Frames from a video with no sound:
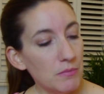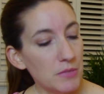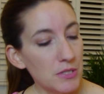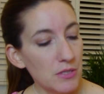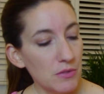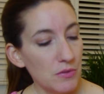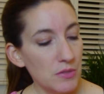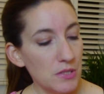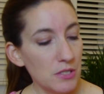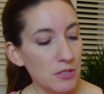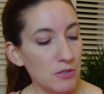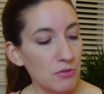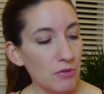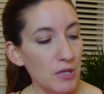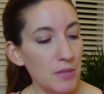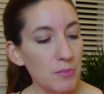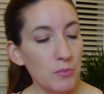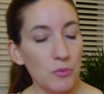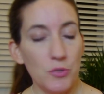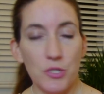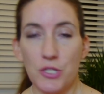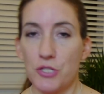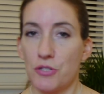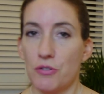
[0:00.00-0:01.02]
So it's a
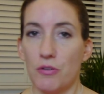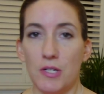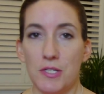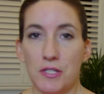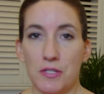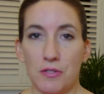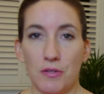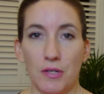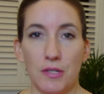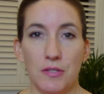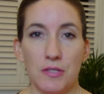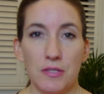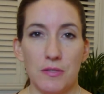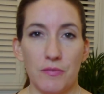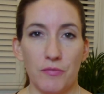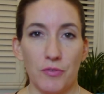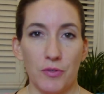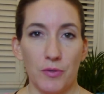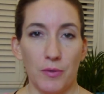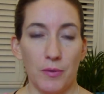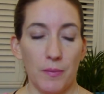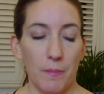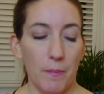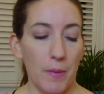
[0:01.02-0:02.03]
great moisturizer. I use it
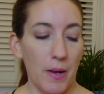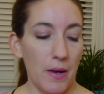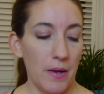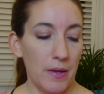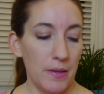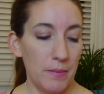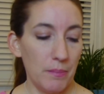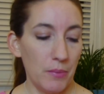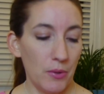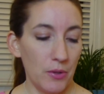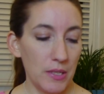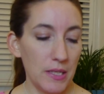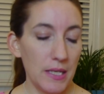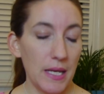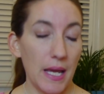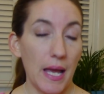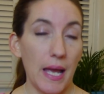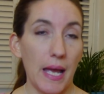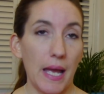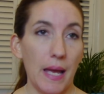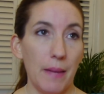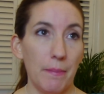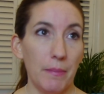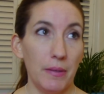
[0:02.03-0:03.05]
for my
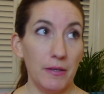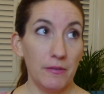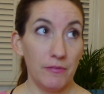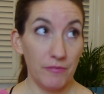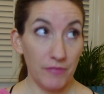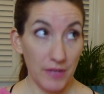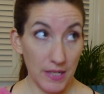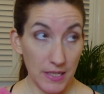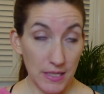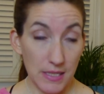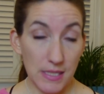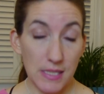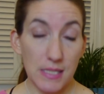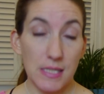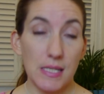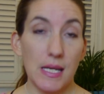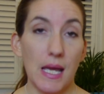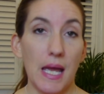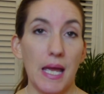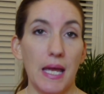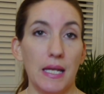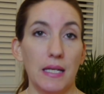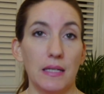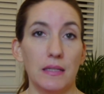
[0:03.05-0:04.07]
body and my
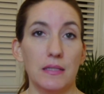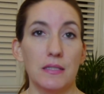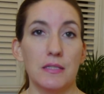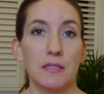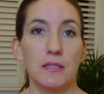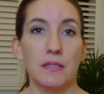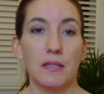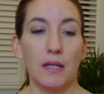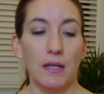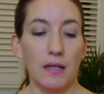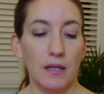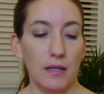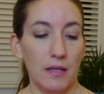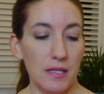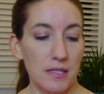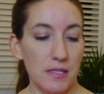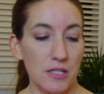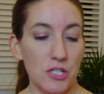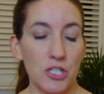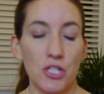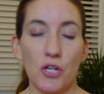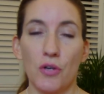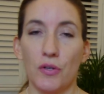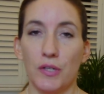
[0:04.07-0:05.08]
face, and
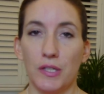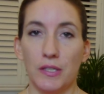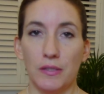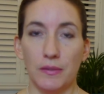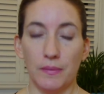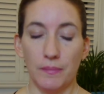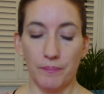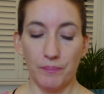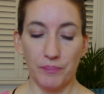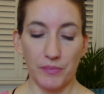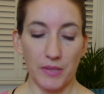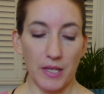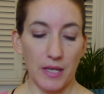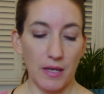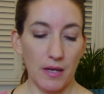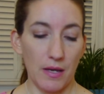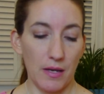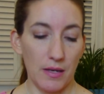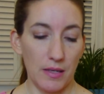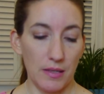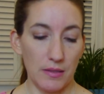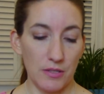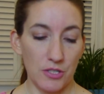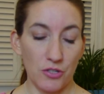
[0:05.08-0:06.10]
as a shine
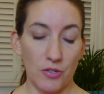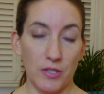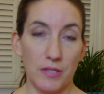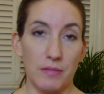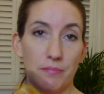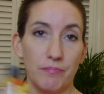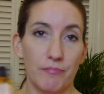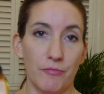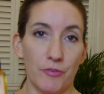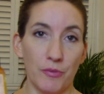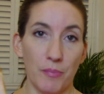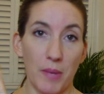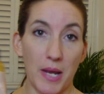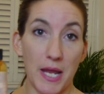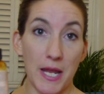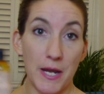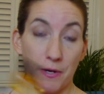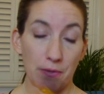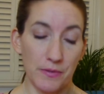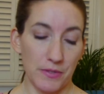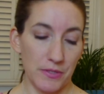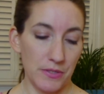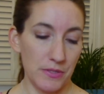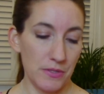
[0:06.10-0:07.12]
for my
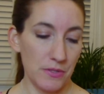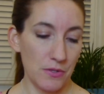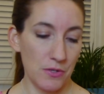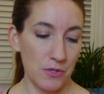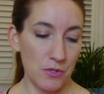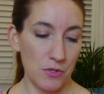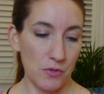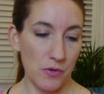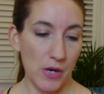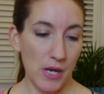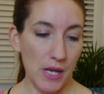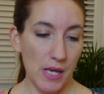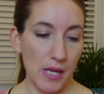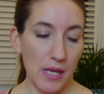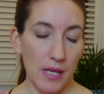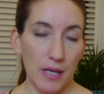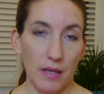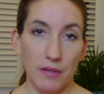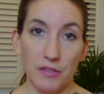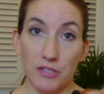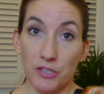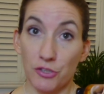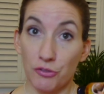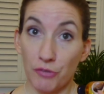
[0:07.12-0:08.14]
hair. So
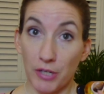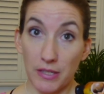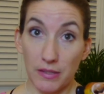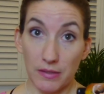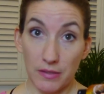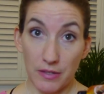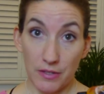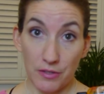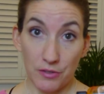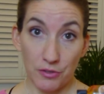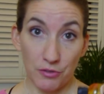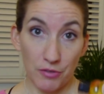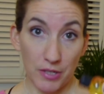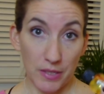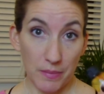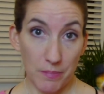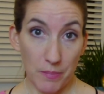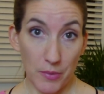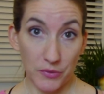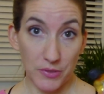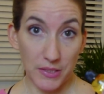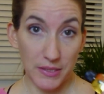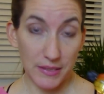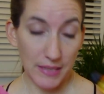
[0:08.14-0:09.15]
it's another great
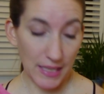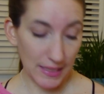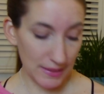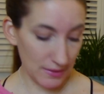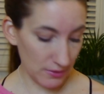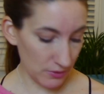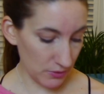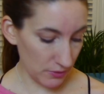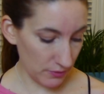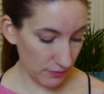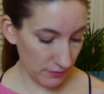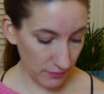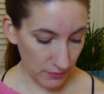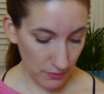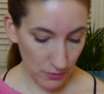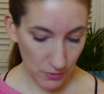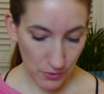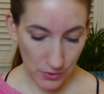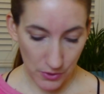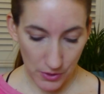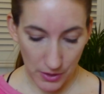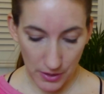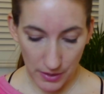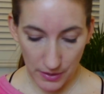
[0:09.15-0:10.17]
multitasker
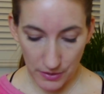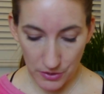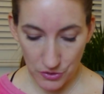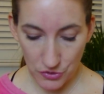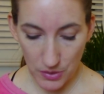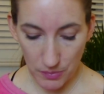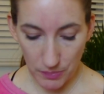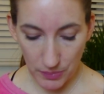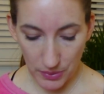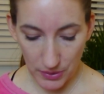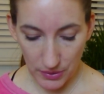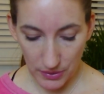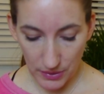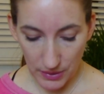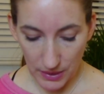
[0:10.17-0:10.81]
for the trip.